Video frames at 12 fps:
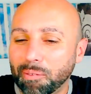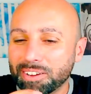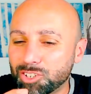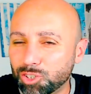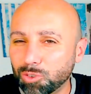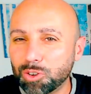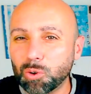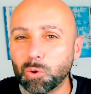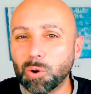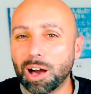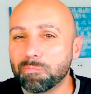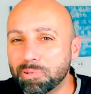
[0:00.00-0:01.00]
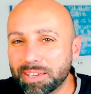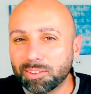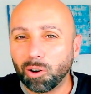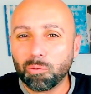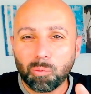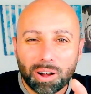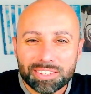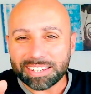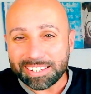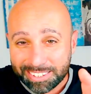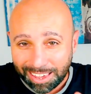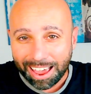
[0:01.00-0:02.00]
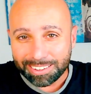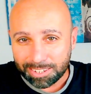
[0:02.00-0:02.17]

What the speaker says: and show you a bit of what's inside this